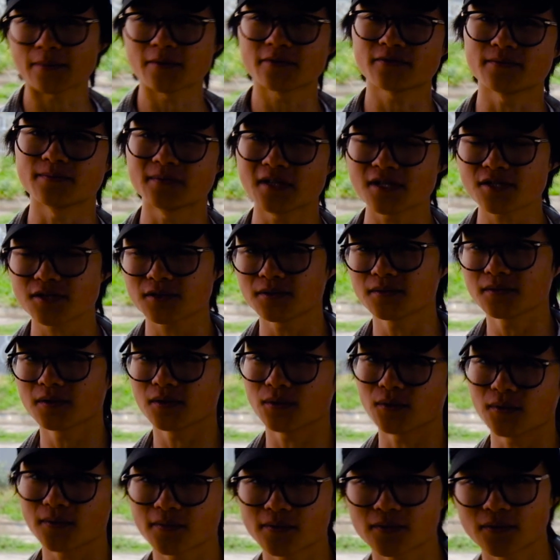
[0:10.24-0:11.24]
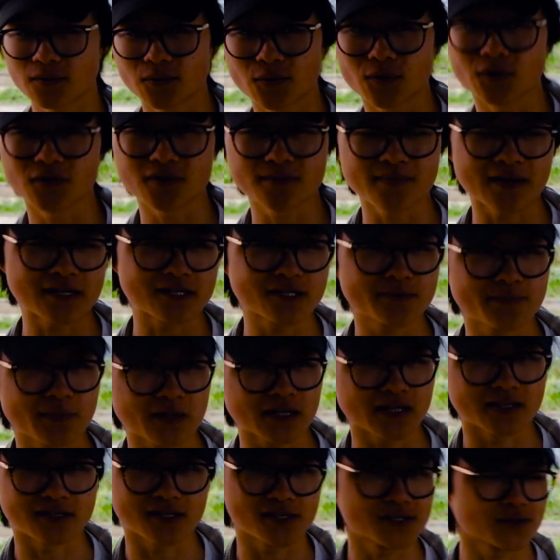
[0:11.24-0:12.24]
coming from digital, or you may just
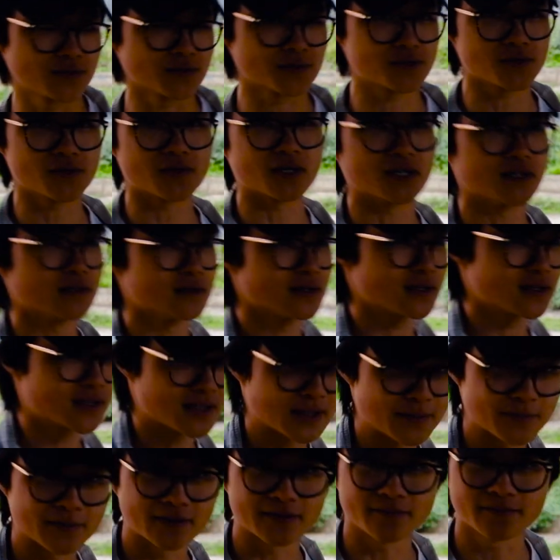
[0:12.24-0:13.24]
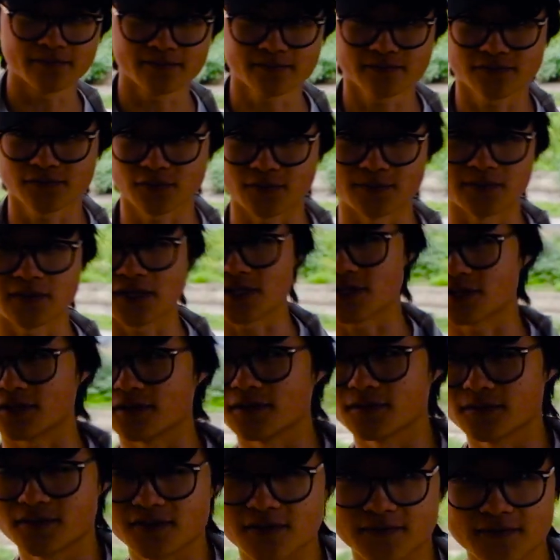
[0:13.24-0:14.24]
be a digital shooter coming from
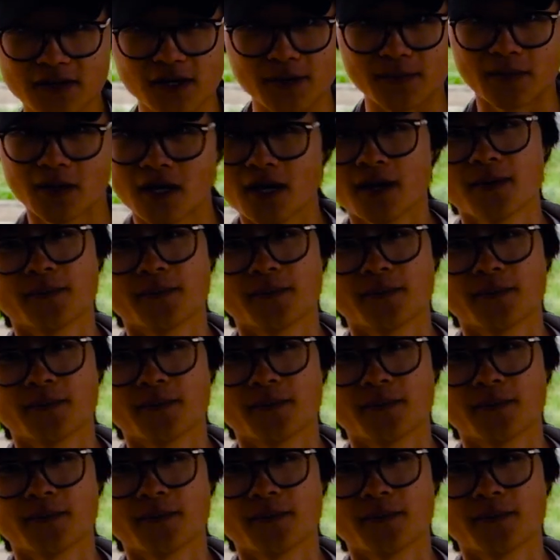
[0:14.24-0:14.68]
digital to film.